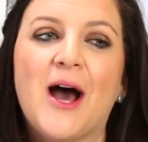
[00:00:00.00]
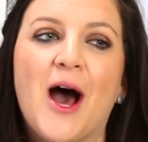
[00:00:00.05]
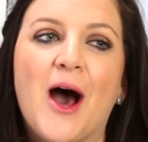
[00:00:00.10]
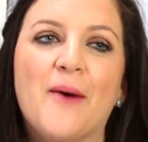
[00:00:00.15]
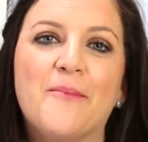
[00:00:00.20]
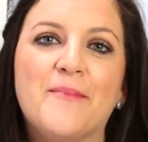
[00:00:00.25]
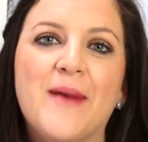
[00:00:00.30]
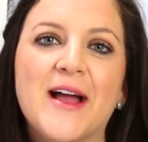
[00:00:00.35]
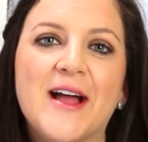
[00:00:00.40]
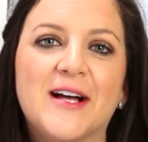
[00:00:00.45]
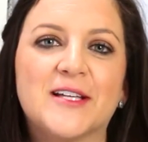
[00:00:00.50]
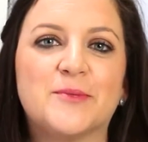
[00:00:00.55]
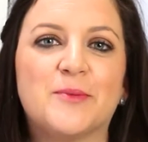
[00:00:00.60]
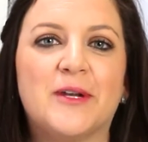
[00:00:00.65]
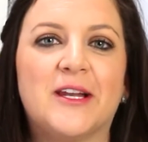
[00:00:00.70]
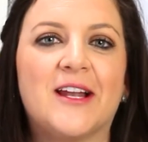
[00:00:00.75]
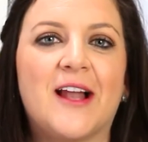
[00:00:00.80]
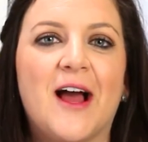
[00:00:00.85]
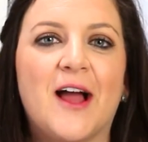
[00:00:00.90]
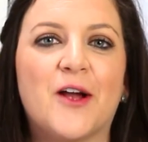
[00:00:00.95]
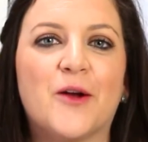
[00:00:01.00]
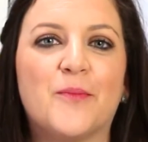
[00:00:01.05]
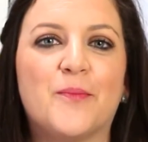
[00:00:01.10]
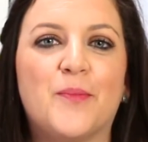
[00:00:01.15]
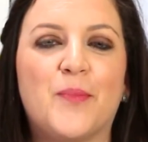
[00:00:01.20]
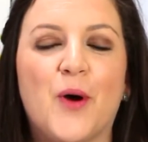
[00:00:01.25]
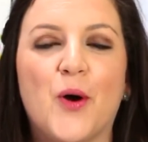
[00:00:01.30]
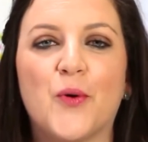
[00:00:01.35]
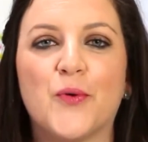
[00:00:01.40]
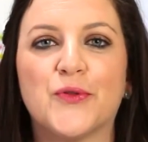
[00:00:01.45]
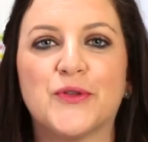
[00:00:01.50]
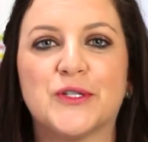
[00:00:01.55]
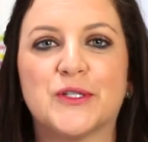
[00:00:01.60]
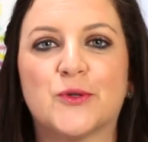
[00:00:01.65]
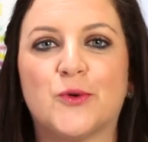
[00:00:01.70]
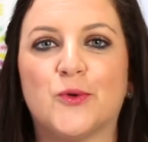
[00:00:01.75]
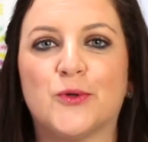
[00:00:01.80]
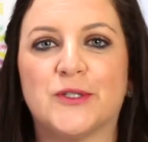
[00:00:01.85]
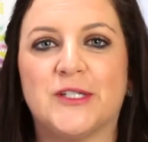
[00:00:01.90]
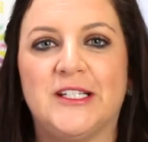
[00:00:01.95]
My husband and I are both
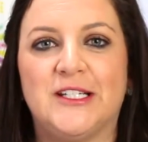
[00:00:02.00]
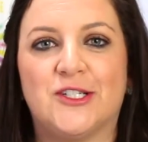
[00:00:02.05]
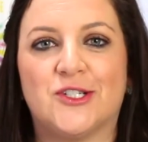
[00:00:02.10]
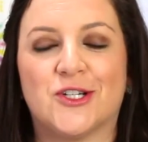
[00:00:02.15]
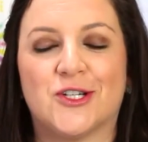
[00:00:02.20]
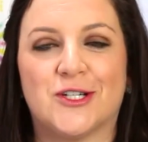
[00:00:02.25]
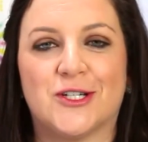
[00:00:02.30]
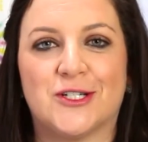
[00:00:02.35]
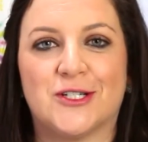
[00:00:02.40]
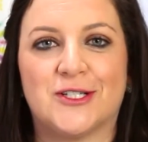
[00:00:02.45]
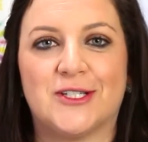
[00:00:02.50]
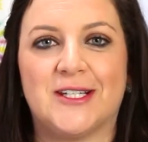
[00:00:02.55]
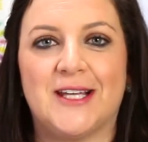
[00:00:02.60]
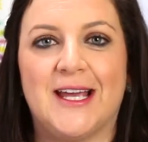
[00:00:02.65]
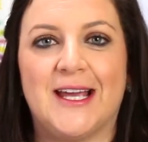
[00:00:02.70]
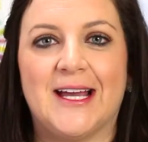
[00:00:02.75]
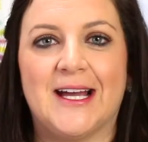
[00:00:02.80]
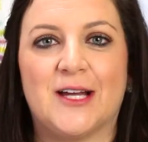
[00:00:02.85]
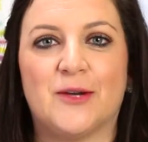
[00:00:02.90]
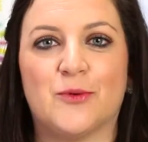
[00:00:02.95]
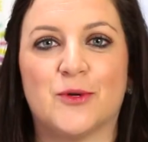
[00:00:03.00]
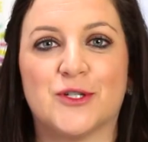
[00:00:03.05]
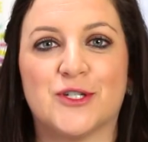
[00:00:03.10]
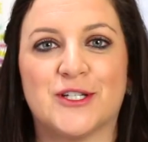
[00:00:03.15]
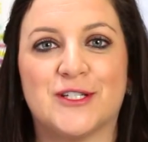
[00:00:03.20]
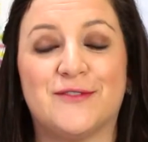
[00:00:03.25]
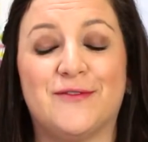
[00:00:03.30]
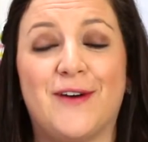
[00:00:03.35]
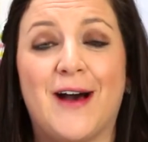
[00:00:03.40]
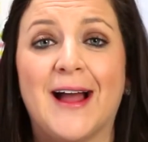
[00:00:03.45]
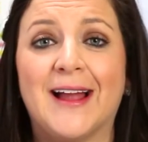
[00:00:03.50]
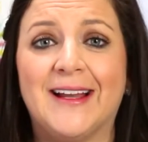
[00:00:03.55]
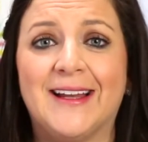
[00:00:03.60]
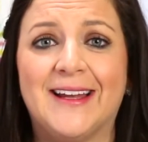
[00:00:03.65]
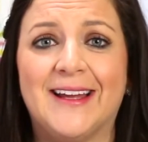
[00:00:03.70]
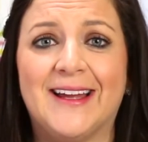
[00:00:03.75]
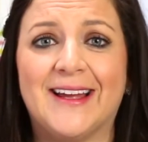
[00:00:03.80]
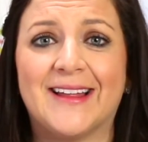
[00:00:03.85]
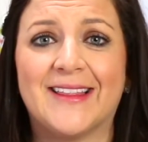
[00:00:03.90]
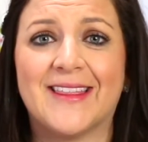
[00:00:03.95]
school teachers and we're just
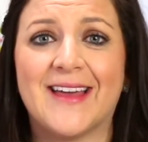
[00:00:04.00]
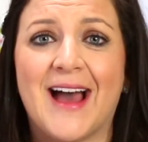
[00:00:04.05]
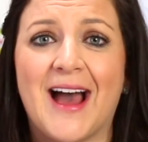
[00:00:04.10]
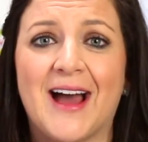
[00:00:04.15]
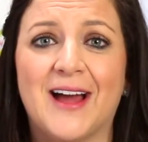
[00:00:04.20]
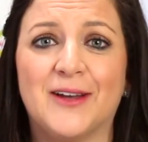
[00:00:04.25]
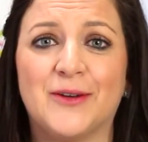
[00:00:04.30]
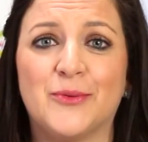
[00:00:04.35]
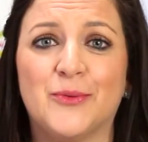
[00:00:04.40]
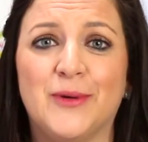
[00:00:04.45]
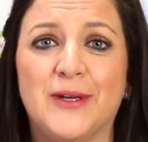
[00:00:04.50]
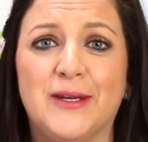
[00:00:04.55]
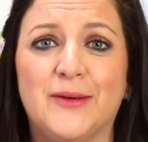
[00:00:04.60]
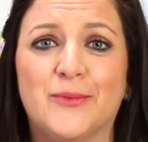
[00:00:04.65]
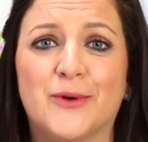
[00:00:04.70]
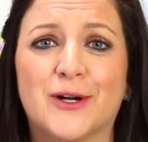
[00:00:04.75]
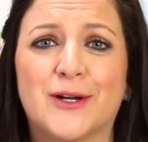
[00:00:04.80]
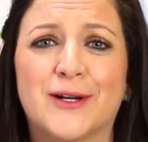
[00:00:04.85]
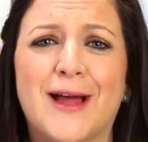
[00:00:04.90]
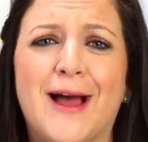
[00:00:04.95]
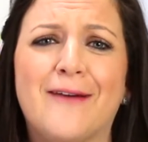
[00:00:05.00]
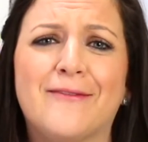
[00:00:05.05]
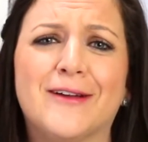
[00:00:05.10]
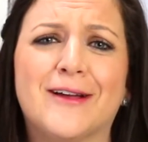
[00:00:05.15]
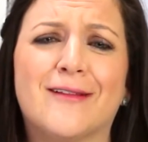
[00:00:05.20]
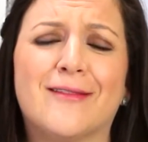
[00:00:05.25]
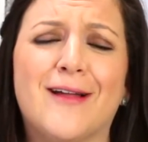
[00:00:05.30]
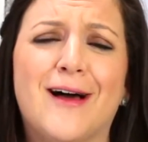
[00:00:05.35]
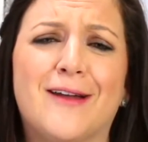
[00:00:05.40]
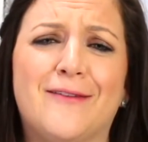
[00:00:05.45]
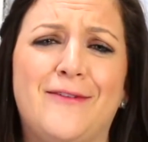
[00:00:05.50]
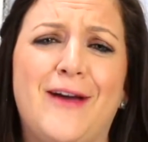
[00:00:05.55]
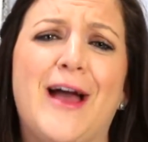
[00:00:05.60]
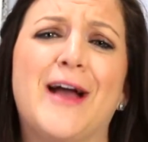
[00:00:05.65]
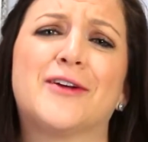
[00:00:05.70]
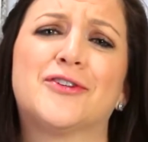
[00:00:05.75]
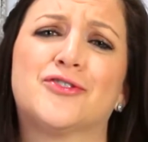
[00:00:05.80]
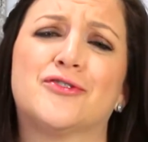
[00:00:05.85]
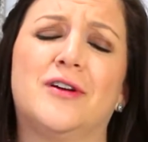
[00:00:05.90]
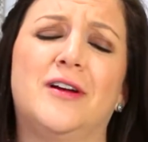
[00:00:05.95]
finding that we weren't having a lot of
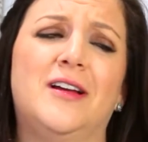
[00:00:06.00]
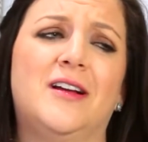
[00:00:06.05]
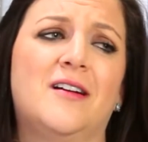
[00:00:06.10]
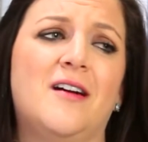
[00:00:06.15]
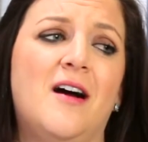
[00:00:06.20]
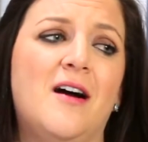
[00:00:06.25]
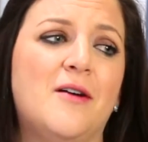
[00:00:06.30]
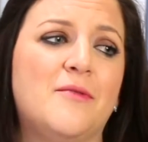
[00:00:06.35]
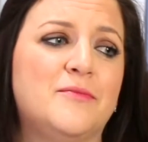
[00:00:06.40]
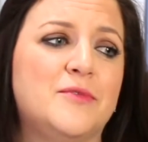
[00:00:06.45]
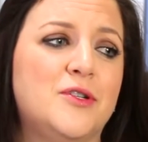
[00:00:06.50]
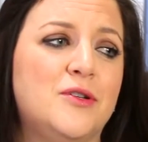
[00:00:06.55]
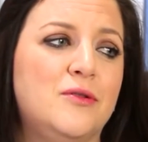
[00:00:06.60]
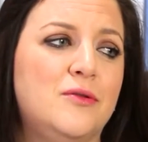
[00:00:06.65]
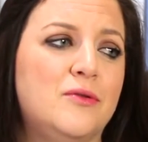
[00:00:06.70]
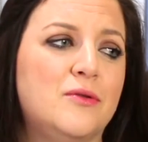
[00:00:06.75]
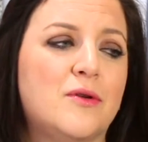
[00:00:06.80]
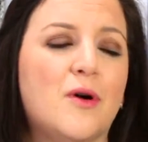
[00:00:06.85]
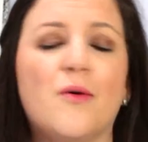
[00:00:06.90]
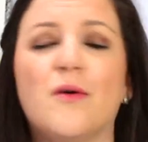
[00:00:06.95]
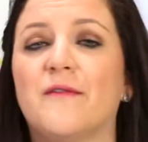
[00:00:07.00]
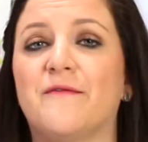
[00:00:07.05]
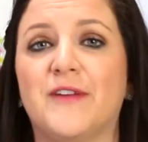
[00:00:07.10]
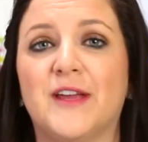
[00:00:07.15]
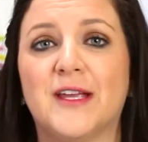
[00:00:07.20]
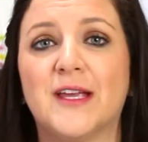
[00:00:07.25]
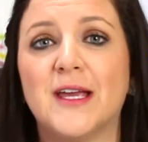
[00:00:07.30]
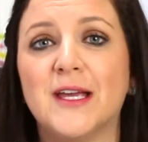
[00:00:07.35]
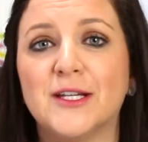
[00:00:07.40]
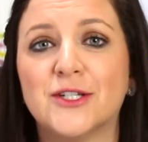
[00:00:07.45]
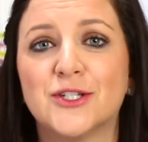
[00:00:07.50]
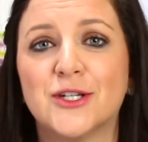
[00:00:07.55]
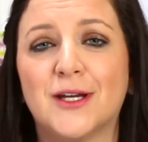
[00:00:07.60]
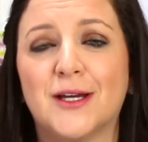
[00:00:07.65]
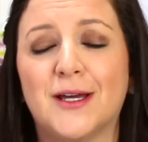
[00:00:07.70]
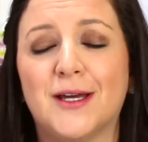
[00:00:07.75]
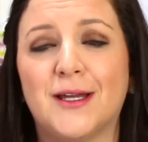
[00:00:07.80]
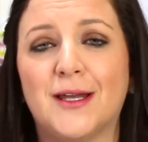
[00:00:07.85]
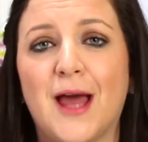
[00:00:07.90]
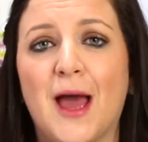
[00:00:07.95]
extra income to go on vacation
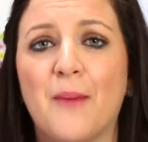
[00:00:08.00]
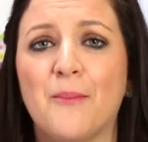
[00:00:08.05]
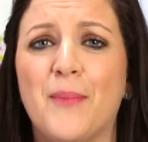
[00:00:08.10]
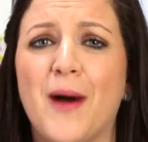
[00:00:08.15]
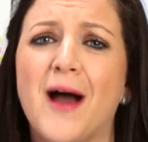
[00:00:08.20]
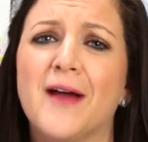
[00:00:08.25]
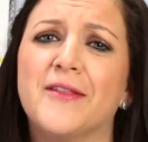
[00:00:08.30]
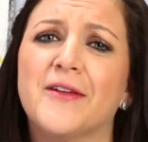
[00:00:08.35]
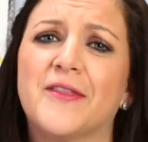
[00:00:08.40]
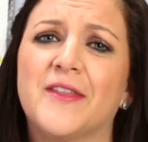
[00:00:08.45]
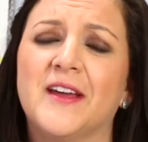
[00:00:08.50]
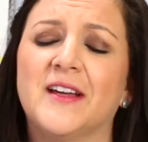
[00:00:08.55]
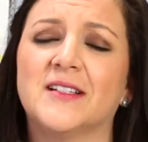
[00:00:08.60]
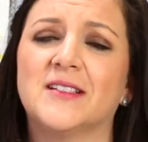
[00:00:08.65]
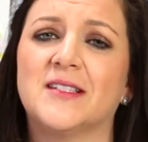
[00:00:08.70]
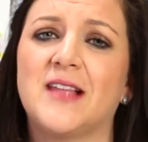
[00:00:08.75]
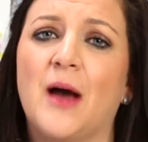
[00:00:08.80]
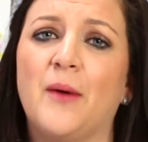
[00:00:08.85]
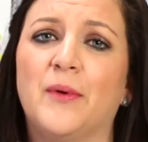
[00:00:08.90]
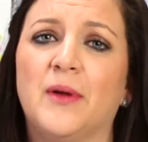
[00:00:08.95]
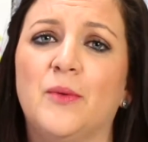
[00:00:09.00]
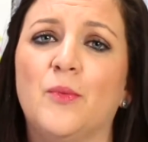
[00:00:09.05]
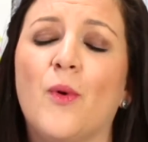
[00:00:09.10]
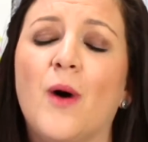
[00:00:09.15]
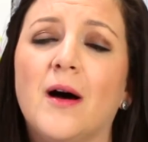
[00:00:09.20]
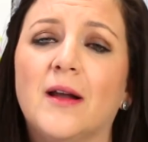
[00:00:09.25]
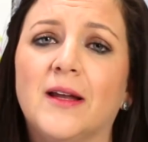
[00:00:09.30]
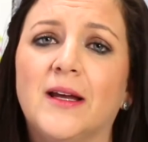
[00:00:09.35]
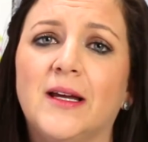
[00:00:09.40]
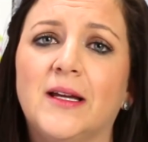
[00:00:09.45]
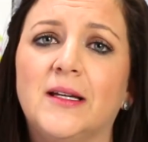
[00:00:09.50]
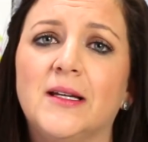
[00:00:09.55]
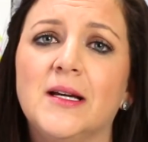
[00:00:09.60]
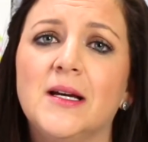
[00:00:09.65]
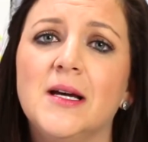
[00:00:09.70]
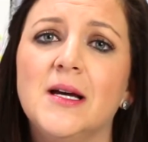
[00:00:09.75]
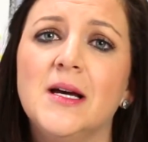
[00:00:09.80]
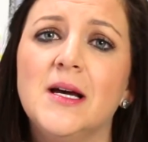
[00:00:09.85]
and buy the things that we wanted.